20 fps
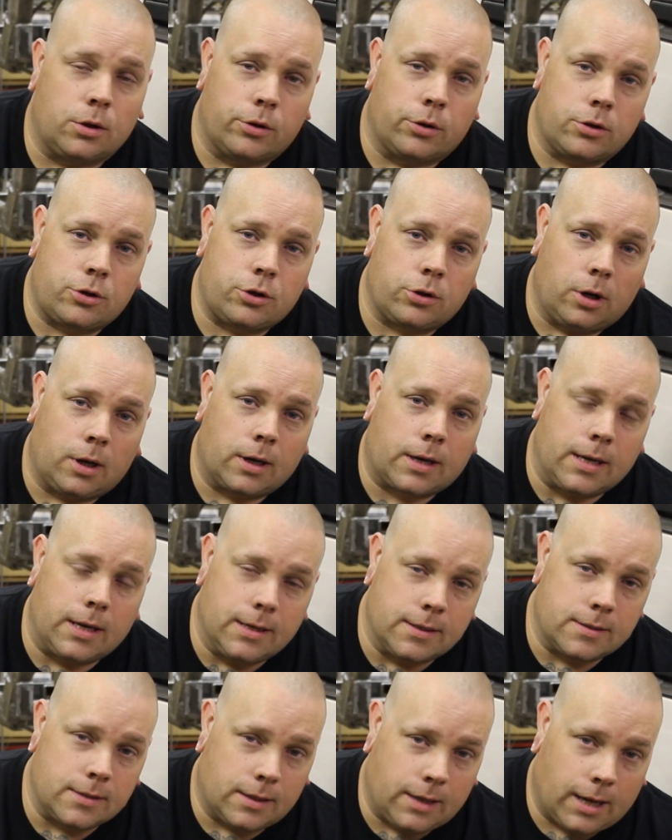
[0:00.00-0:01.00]
the truck
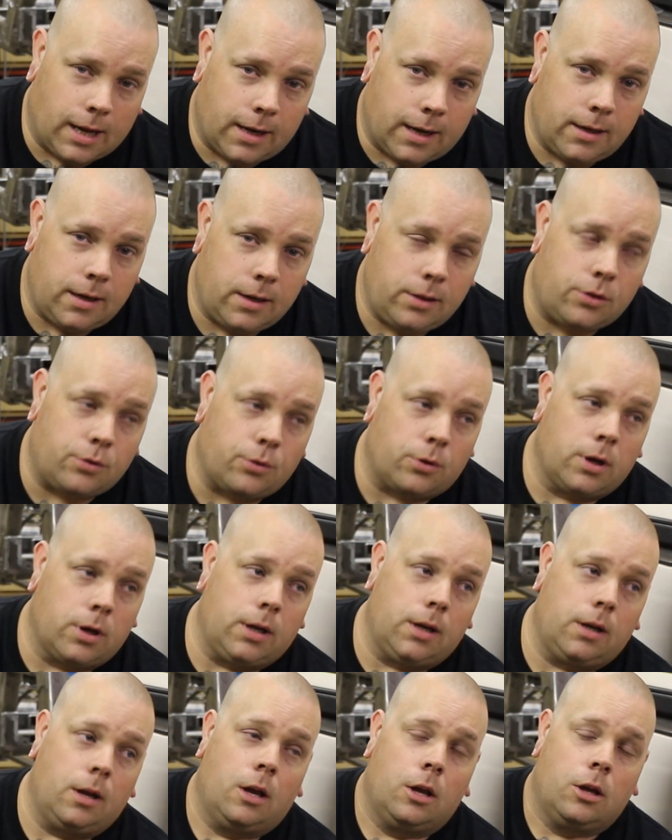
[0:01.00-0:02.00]
is a
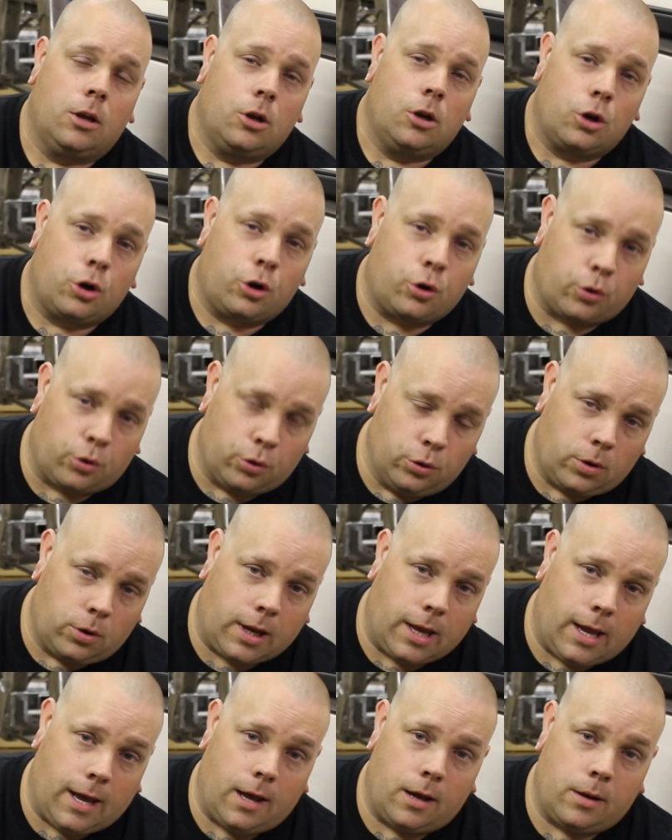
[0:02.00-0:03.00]
93 crew
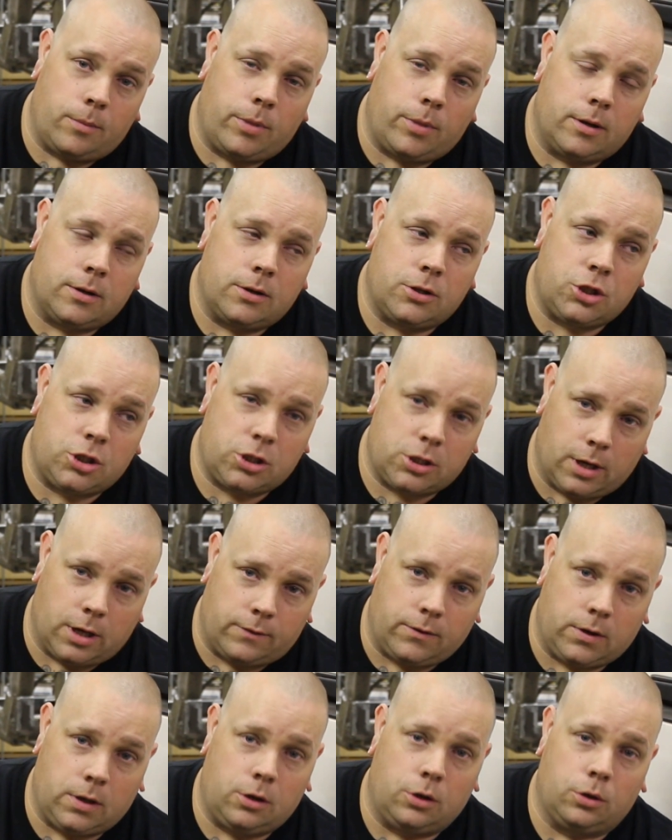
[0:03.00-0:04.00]
cab
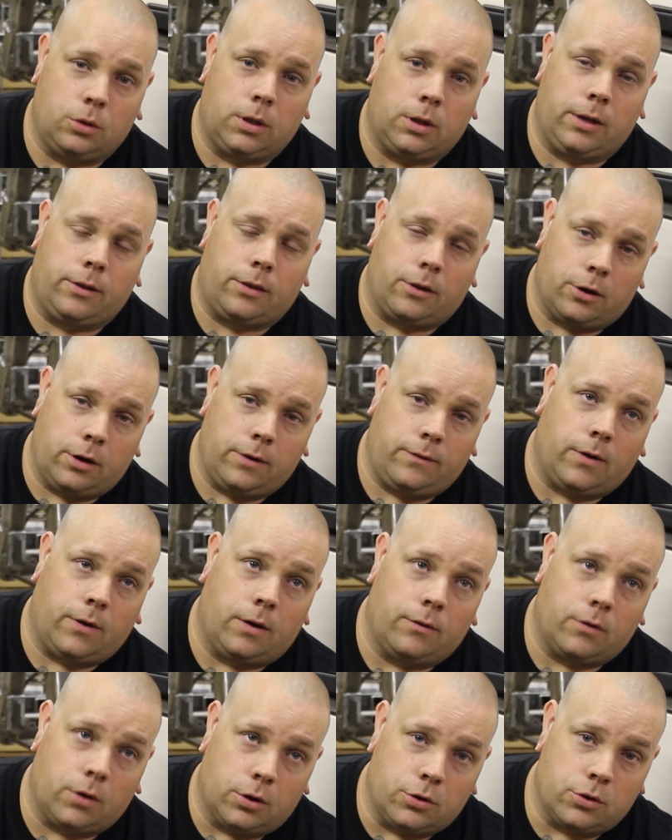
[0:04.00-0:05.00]
Chevy Dually
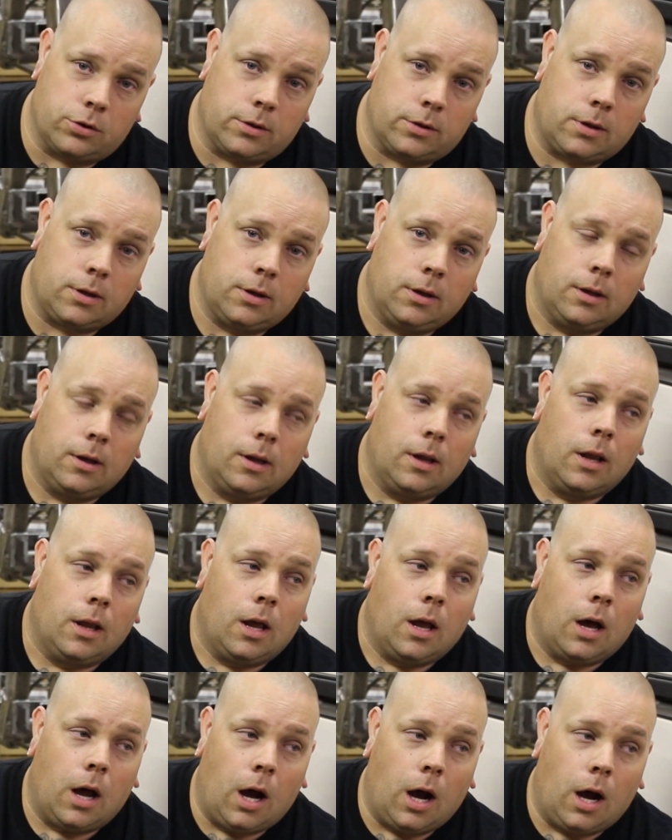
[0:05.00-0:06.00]
3500.
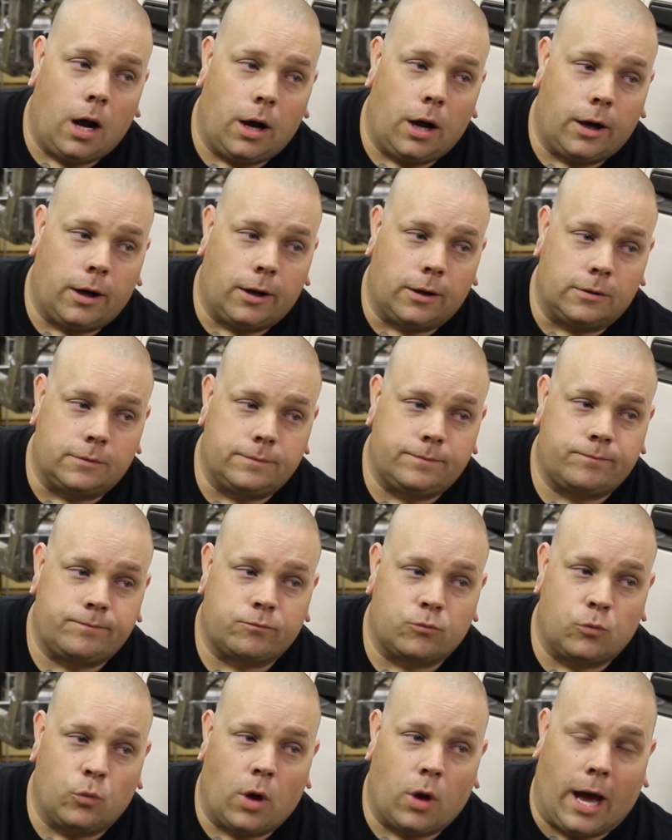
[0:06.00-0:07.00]

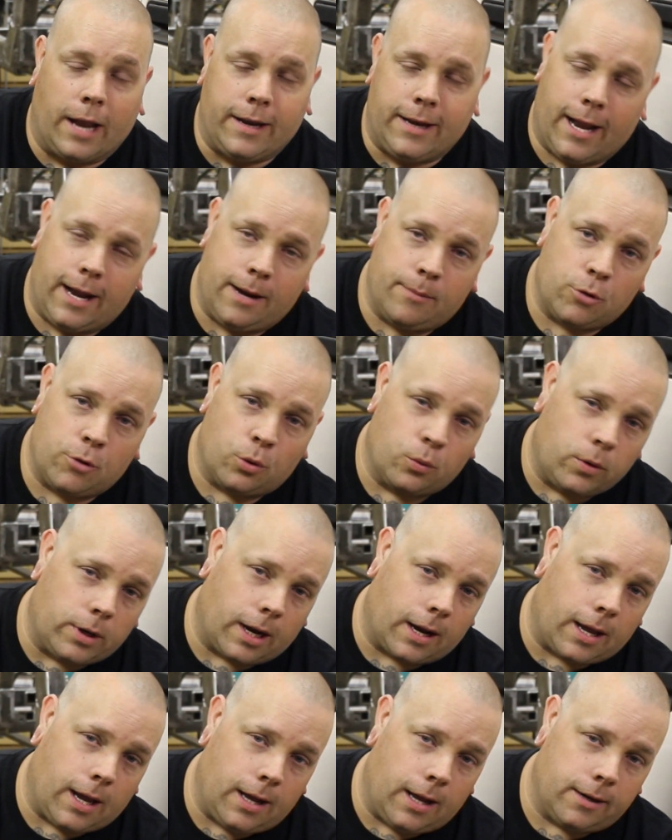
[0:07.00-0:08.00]
I named her when
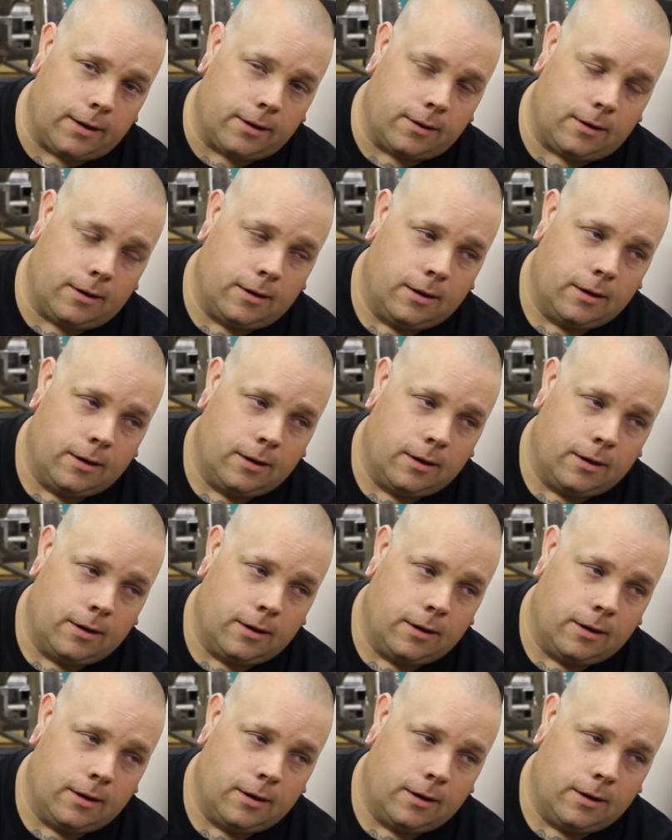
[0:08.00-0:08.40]
I got it.